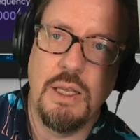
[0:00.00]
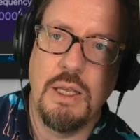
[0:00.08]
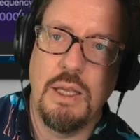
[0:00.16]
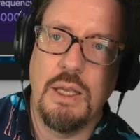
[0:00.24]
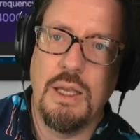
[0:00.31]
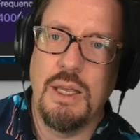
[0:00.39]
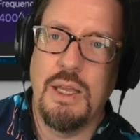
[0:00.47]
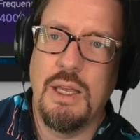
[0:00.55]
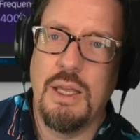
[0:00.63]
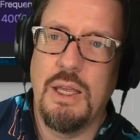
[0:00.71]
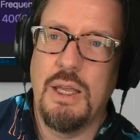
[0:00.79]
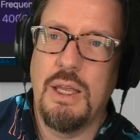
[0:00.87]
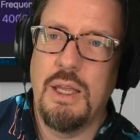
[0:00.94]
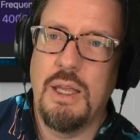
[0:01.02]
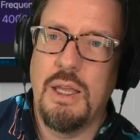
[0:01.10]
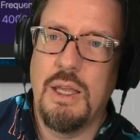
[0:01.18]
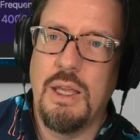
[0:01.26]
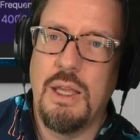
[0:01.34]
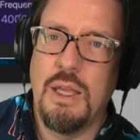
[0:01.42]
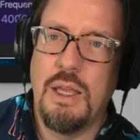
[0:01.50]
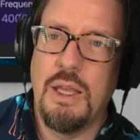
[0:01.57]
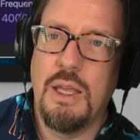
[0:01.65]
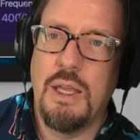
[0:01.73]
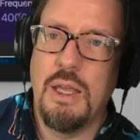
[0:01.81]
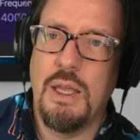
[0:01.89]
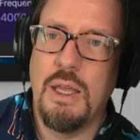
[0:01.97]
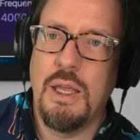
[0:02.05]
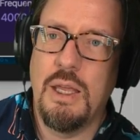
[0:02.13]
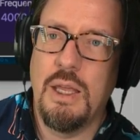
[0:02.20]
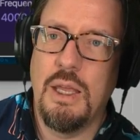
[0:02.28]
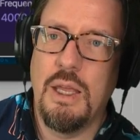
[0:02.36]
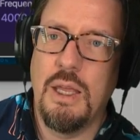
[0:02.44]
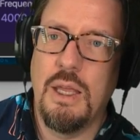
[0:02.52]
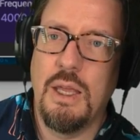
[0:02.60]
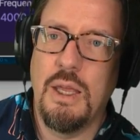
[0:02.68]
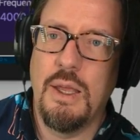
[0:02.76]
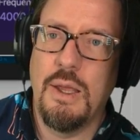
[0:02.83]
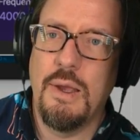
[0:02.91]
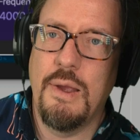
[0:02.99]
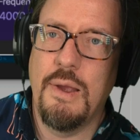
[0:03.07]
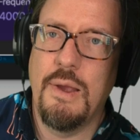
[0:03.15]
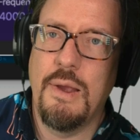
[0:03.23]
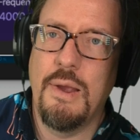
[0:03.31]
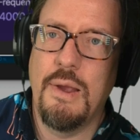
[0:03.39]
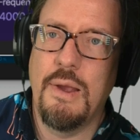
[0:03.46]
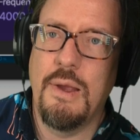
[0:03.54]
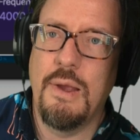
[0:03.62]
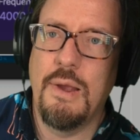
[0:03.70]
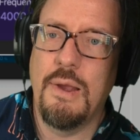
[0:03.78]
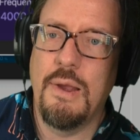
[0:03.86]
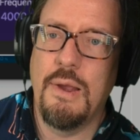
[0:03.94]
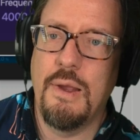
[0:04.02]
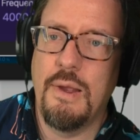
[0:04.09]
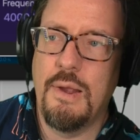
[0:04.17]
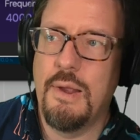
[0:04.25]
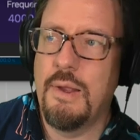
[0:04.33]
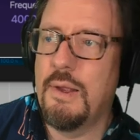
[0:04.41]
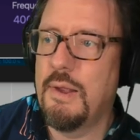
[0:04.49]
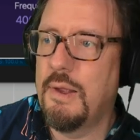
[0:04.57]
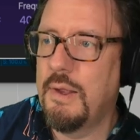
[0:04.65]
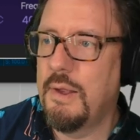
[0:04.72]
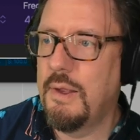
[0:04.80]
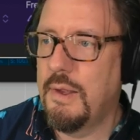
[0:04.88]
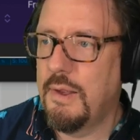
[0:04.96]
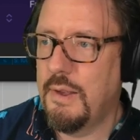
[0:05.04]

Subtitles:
[no speech]